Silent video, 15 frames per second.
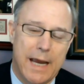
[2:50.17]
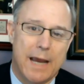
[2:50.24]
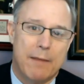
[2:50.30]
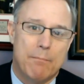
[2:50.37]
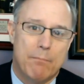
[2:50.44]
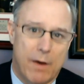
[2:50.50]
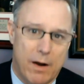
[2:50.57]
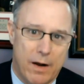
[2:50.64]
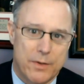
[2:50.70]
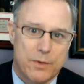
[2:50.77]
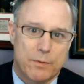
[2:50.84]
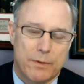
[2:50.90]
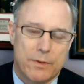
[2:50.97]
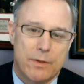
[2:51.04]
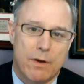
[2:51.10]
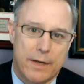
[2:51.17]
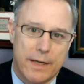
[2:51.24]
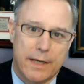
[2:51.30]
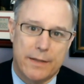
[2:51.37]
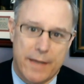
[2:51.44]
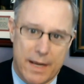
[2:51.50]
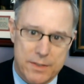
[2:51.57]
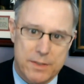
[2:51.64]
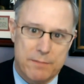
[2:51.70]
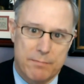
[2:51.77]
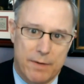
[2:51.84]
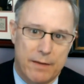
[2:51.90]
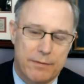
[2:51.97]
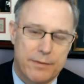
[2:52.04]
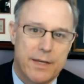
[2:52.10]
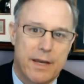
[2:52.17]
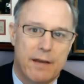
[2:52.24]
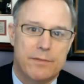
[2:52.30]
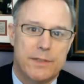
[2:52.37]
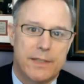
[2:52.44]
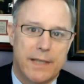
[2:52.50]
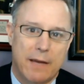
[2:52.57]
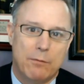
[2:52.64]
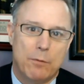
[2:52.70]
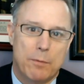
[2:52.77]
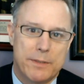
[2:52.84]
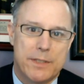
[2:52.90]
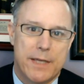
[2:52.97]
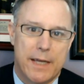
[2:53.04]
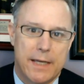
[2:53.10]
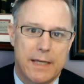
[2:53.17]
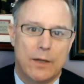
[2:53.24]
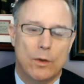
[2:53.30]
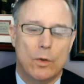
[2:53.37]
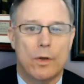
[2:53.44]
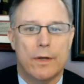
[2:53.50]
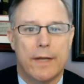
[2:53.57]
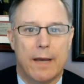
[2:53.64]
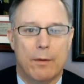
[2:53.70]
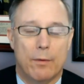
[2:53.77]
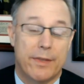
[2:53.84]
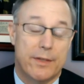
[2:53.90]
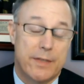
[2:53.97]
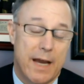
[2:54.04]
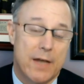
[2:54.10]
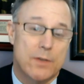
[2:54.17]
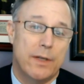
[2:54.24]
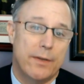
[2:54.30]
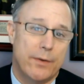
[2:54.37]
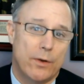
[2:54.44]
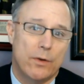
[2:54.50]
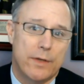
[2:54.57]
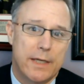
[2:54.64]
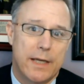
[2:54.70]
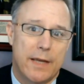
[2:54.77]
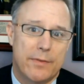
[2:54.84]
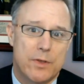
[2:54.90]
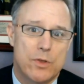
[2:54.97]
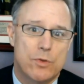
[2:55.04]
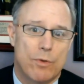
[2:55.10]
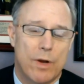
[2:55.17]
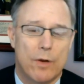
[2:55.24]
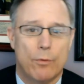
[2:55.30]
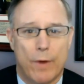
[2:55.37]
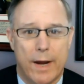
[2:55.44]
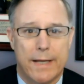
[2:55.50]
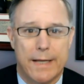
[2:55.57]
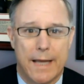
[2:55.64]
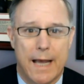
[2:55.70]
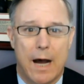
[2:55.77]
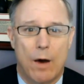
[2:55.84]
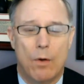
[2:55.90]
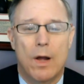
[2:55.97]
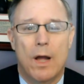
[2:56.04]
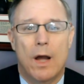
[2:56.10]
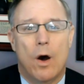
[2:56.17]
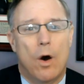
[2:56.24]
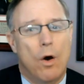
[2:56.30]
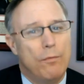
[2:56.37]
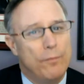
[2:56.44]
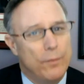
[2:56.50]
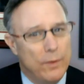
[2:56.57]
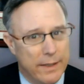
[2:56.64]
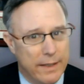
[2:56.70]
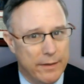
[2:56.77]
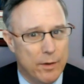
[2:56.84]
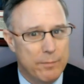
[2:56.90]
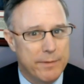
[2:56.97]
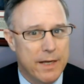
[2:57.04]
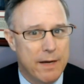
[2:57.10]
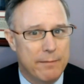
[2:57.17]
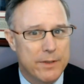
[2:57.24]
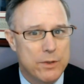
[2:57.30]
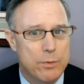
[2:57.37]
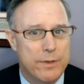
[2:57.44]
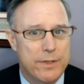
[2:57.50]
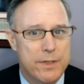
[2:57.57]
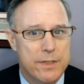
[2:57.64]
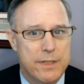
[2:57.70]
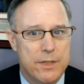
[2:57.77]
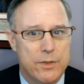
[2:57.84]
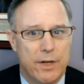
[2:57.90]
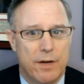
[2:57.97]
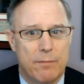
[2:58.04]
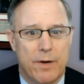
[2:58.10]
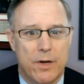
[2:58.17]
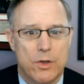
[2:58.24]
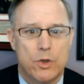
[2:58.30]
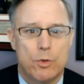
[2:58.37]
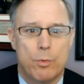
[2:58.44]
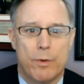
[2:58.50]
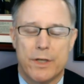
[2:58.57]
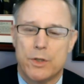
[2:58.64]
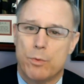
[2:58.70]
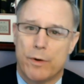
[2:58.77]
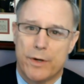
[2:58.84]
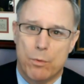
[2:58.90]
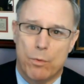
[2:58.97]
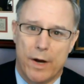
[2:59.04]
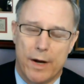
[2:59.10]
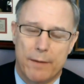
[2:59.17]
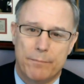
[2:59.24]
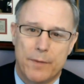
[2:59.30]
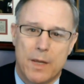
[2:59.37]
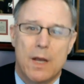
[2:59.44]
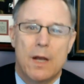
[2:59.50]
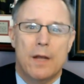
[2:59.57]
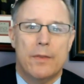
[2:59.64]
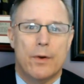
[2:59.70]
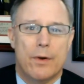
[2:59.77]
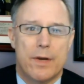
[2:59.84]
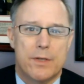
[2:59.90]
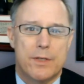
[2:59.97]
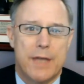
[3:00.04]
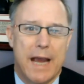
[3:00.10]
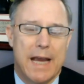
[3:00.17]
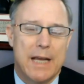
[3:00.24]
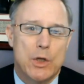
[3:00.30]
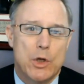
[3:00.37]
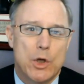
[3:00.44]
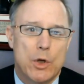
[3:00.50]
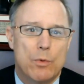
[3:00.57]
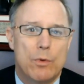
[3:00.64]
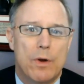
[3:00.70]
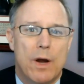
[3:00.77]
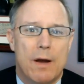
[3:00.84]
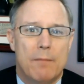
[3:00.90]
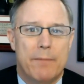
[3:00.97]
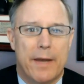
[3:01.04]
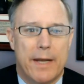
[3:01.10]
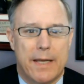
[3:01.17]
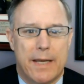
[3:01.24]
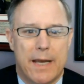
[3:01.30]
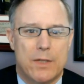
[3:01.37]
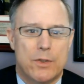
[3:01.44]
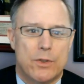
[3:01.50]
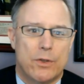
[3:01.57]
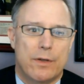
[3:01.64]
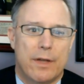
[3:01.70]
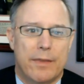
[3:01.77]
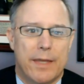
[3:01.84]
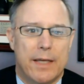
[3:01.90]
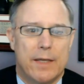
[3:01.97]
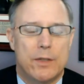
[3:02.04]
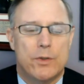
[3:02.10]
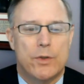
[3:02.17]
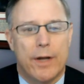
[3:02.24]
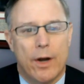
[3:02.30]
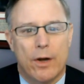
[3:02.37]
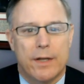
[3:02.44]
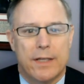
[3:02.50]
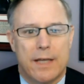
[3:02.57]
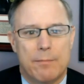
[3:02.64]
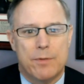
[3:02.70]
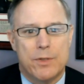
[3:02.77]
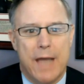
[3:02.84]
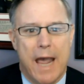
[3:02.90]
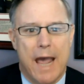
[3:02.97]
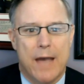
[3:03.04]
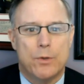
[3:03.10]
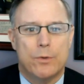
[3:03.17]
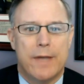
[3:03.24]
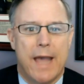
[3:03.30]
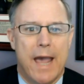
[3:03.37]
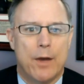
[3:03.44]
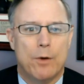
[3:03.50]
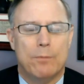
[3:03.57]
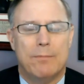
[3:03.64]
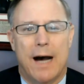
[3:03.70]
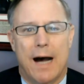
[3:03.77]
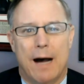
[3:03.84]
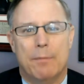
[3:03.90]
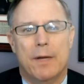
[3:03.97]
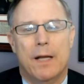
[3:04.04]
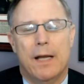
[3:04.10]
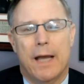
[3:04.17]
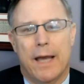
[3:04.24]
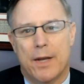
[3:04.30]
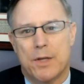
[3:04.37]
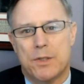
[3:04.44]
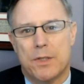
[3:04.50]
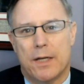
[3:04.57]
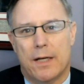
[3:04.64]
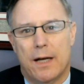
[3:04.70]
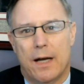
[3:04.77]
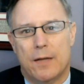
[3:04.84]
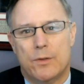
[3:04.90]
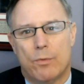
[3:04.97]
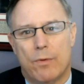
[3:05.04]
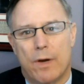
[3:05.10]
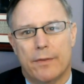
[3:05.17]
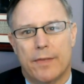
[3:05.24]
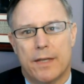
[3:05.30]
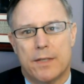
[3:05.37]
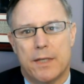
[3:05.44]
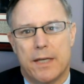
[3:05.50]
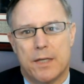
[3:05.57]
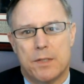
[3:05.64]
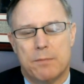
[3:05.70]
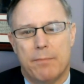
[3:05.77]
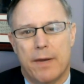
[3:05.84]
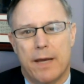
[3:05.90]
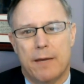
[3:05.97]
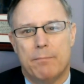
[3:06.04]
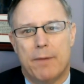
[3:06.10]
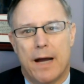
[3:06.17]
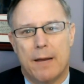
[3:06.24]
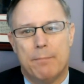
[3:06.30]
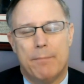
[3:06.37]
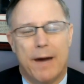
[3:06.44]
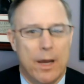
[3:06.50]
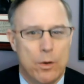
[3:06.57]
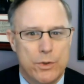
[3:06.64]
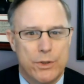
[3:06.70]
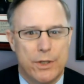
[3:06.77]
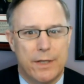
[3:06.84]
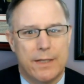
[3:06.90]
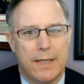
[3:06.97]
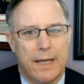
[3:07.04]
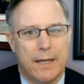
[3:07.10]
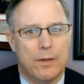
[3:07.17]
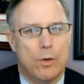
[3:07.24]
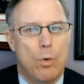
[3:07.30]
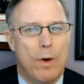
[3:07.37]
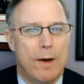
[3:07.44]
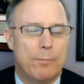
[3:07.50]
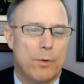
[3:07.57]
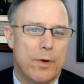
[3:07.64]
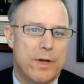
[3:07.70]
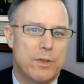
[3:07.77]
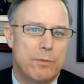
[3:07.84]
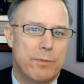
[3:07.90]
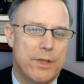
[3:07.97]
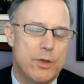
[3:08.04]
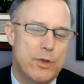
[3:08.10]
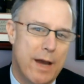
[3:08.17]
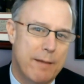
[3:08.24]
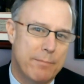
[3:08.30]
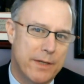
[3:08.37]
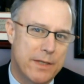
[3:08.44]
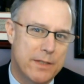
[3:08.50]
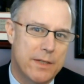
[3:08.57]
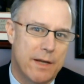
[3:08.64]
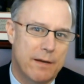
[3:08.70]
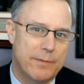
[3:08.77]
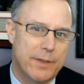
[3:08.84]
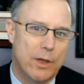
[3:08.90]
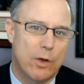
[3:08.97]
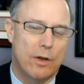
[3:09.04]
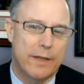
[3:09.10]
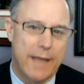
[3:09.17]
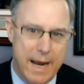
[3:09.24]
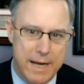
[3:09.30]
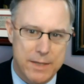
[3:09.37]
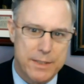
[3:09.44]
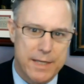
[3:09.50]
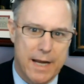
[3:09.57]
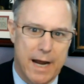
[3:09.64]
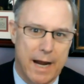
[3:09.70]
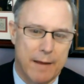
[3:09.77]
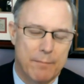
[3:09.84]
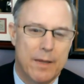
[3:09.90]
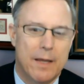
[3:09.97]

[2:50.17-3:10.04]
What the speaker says: in March, we're talking next month, the FDA will be taking a look at, actually they're looking at this drug right now. Hopefully they'll be coming to a decision in March 2021. There is a new medication, the generic is aducanumab, and it's a drug that is made by Biogen in cooperation with a Japanese company called Eisai.